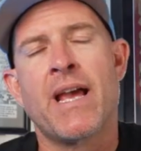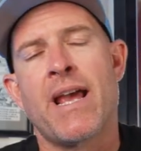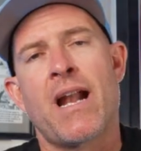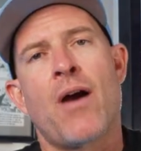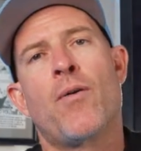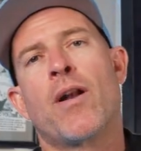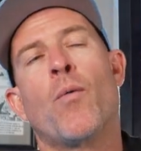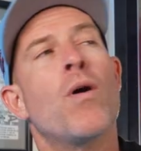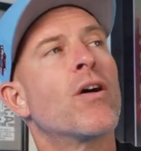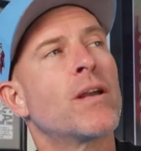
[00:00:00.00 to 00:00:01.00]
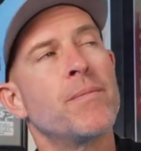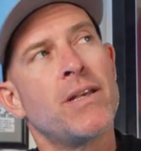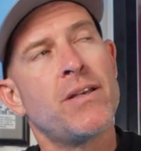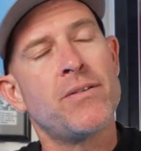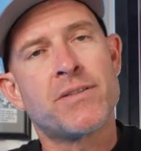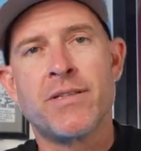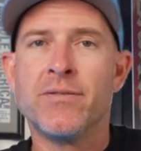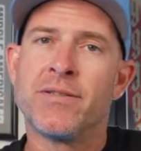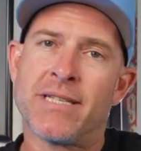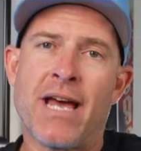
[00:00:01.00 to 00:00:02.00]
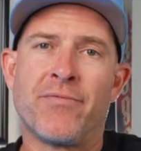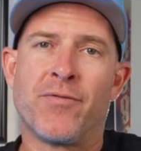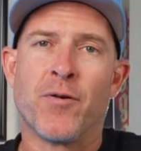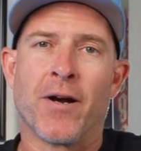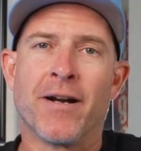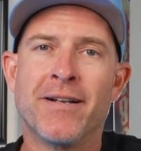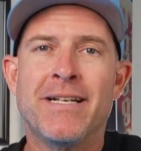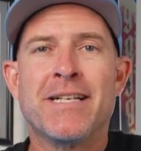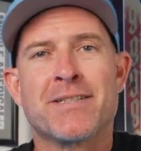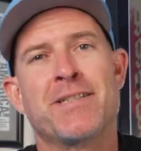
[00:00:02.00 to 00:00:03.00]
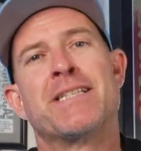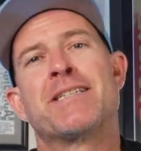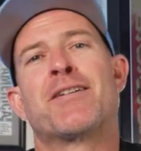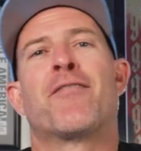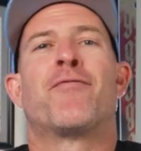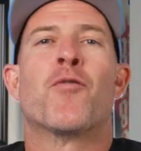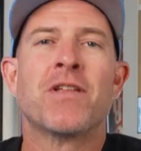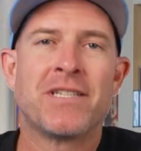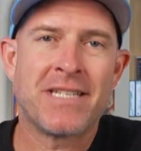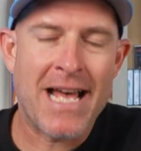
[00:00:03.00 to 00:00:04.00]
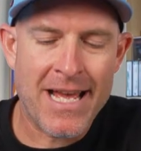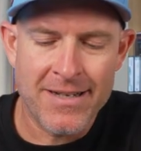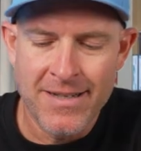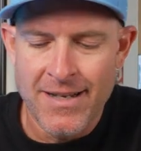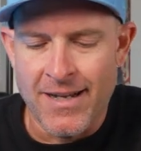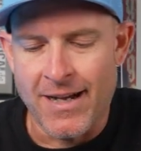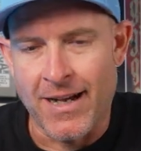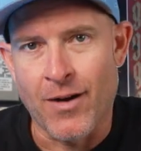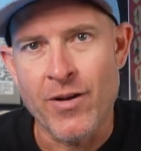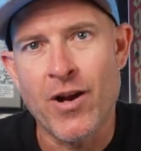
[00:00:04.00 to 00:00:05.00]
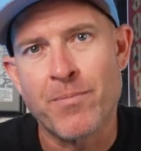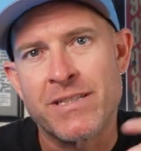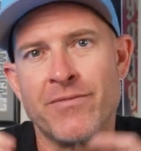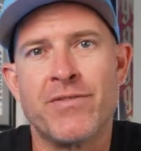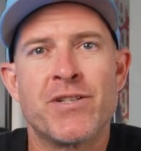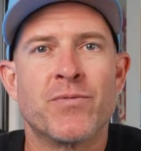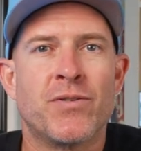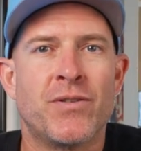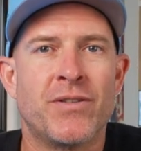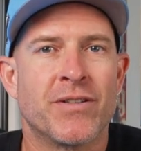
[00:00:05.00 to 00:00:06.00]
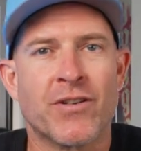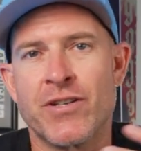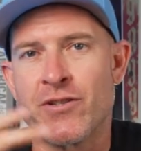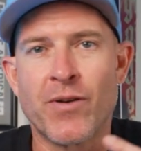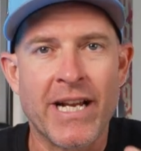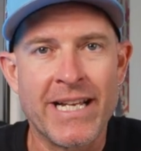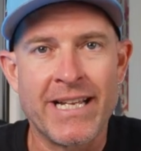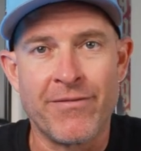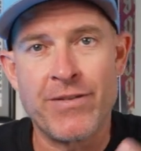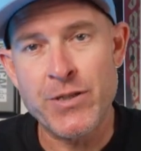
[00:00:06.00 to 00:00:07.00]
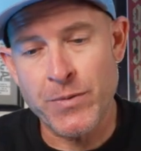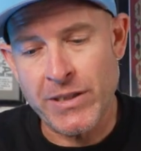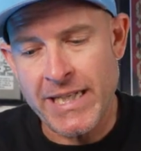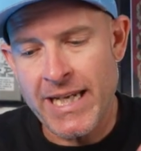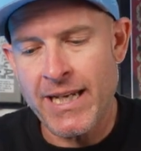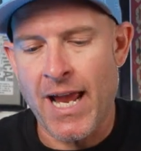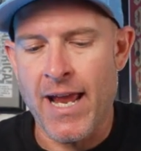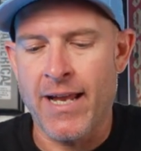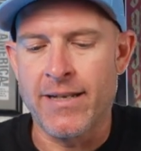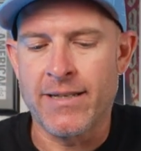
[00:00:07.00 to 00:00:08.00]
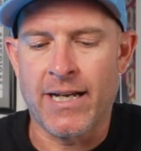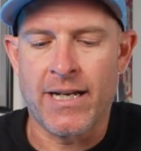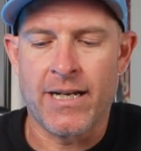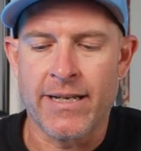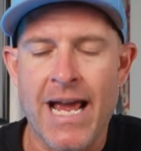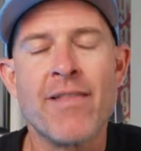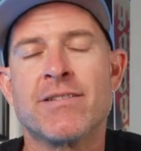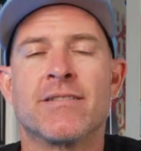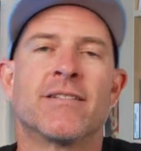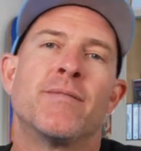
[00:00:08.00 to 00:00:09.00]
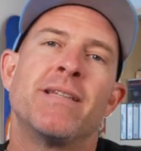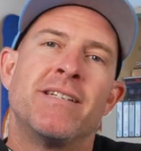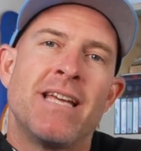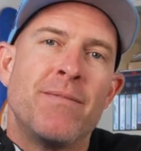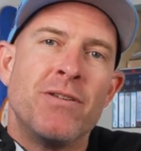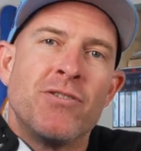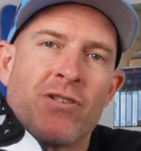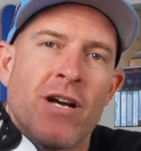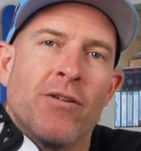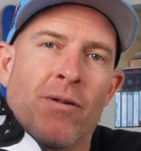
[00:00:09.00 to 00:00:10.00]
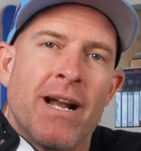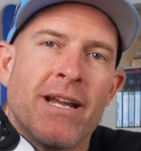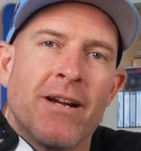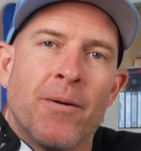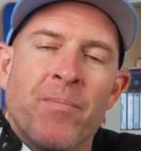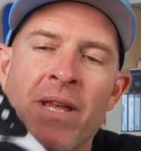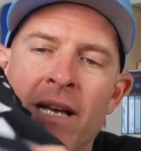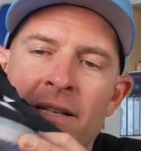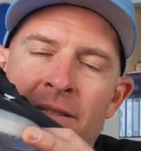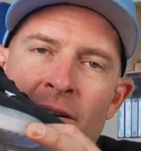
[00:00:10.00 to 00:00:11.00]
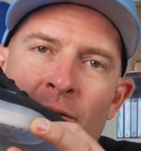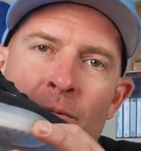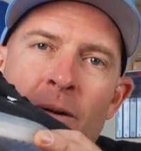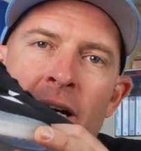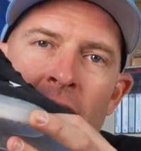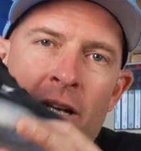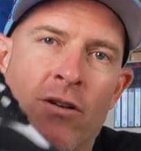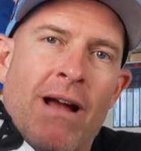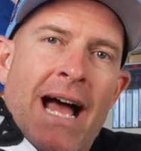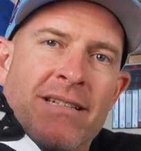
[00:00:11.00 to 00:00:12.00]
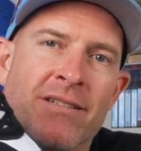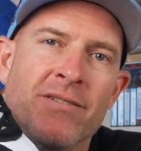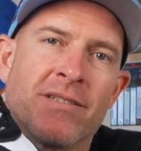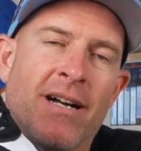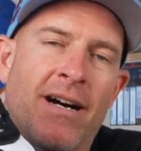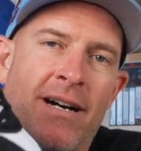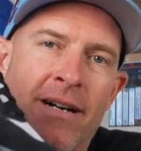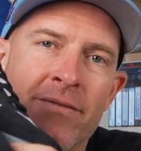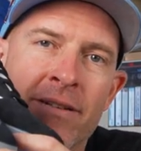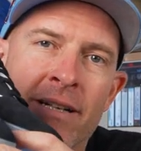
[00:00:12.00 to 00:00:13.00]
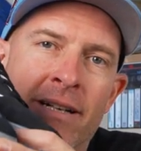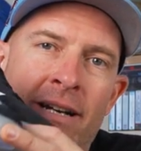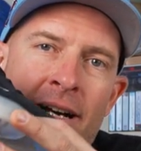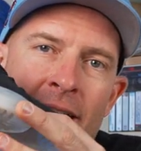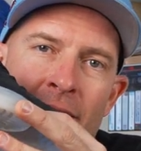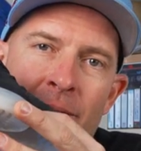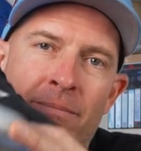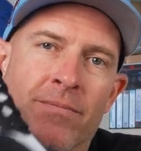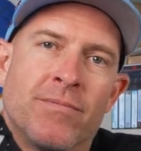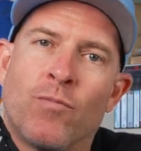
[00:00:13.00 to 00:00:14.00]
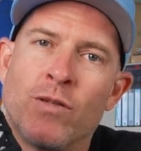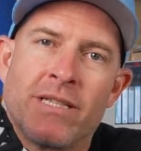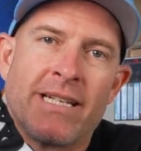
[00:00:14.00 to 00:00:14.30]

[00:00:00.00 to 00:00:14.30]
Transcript: And I want to welcome you to set 4. So this is our 4th set. We hope it's a visual, you're enjoying it visually, and yeah, this is going to be the debut show right here. So congrats, Gustav. Once